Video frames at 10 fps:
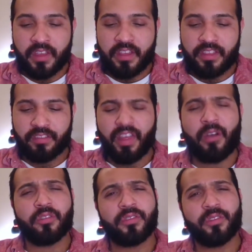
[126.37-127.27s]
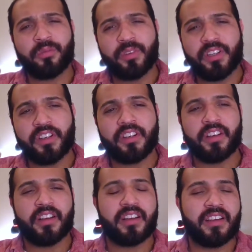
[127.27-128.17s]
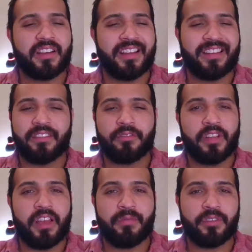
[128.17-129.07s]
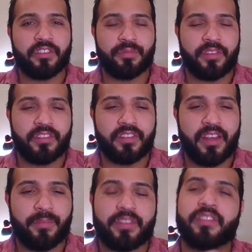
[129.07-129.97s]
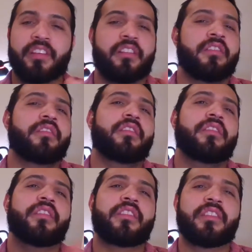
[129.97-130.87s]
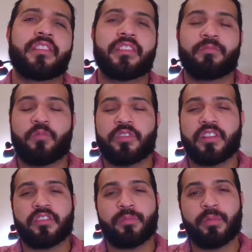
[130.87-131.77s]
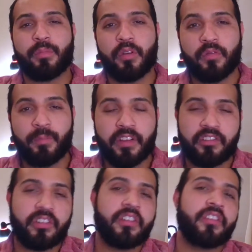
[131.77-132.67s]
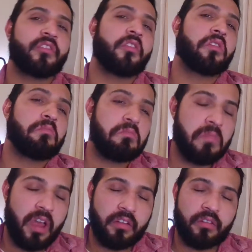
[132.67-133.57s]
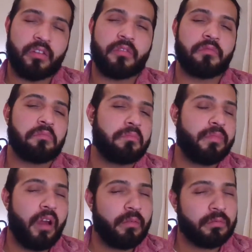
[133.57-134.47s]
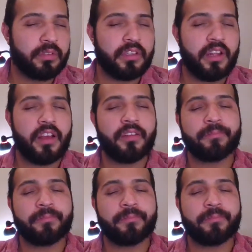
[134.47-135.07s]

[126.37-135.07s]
So that was a little weird. I didn't really have much experience in that, but still, was that super important for my GT score? I don't know. Probably not.